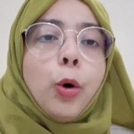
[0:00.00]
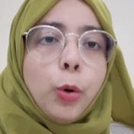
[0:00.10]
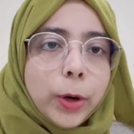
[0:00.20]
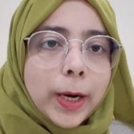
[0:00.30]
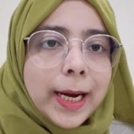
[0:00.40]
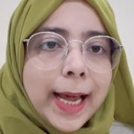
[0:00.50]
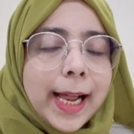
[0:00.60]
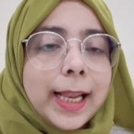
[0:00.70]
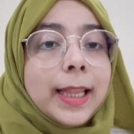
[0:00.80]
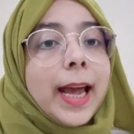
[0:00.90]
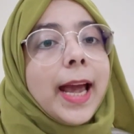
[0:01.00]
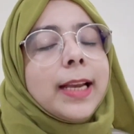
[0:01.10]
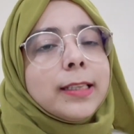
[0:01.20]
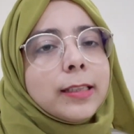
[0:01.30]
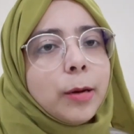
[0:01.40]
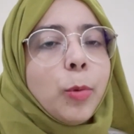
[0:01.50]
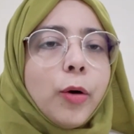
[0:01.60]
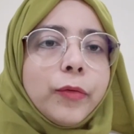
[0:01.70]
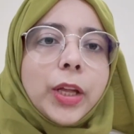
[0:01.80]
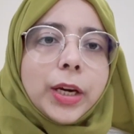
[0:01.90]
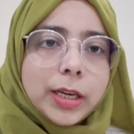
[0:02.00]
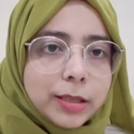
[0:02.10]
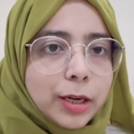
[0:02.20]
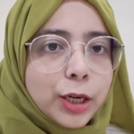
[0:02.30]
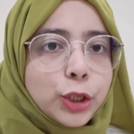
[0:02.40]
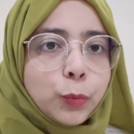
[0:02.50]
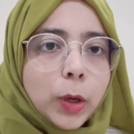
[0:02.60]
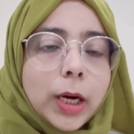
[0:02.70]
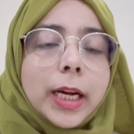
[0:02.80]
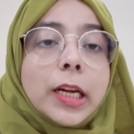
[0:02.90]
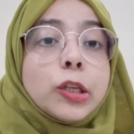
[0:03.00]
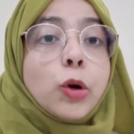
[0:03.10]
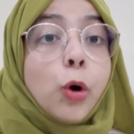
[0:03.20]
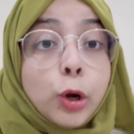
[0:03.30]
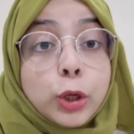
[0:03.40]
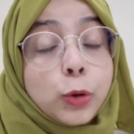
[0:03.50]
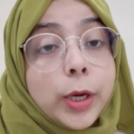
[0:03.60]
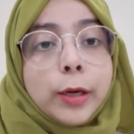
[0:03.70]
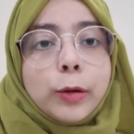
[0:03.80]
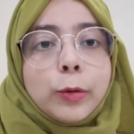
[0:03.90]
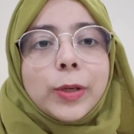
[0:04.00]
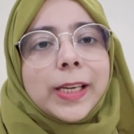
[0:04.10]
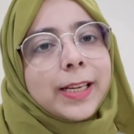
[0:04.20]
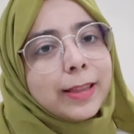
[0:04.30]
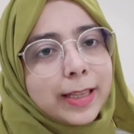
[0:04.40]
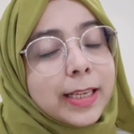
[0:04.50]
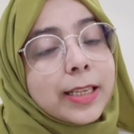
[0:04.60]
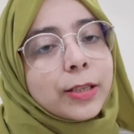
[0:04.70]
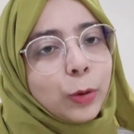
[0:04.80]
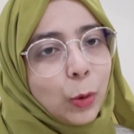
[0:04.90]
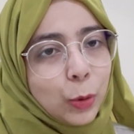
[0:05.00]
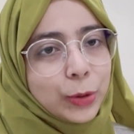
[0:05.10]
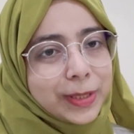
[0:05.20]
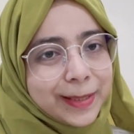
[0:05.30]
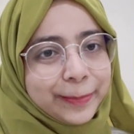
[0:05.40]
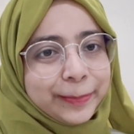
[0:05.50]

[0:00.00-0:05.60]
oral health, and some of the research work is also included in this course.